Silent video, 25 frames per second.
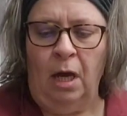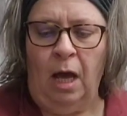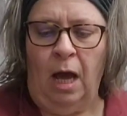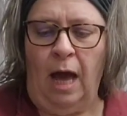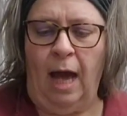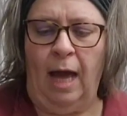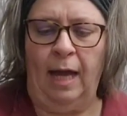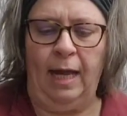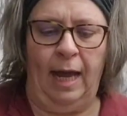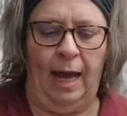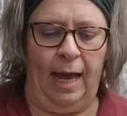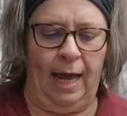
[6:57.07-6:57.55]

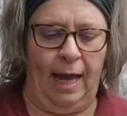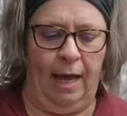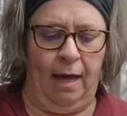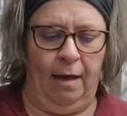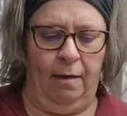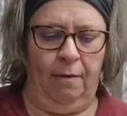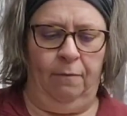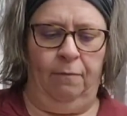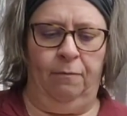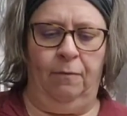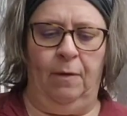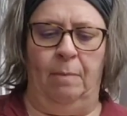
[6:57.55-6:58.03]

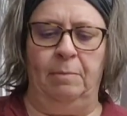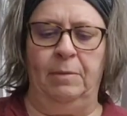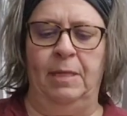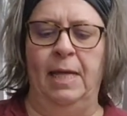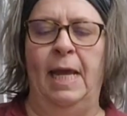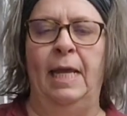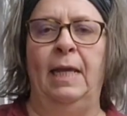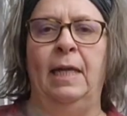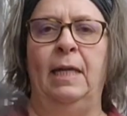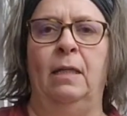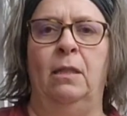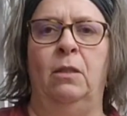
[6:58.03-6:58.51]
I'm
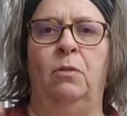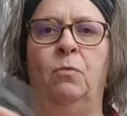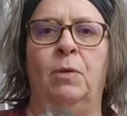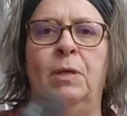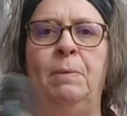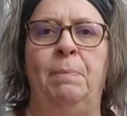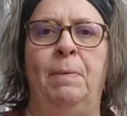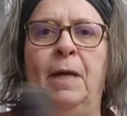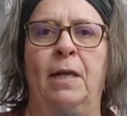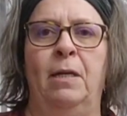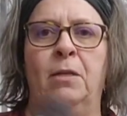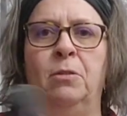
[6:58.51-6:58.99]
taking
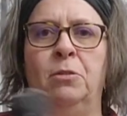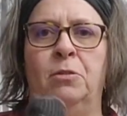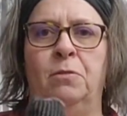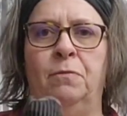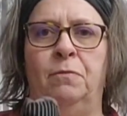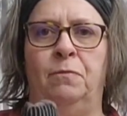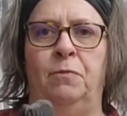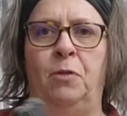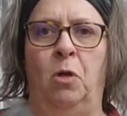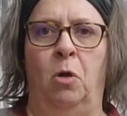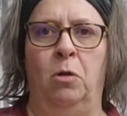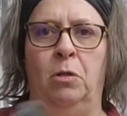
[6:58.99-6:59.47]
3 pairs
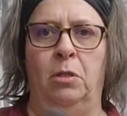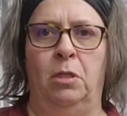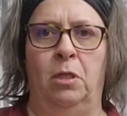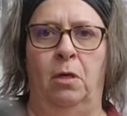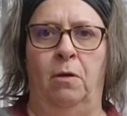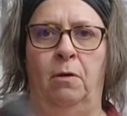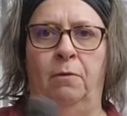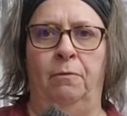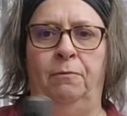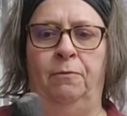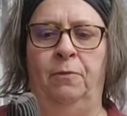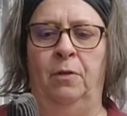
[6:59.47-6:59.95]
of Darn
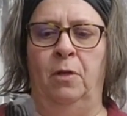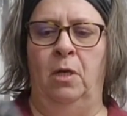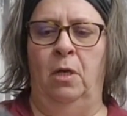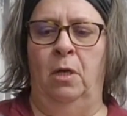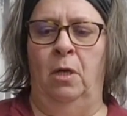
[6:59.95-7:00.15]
Tough.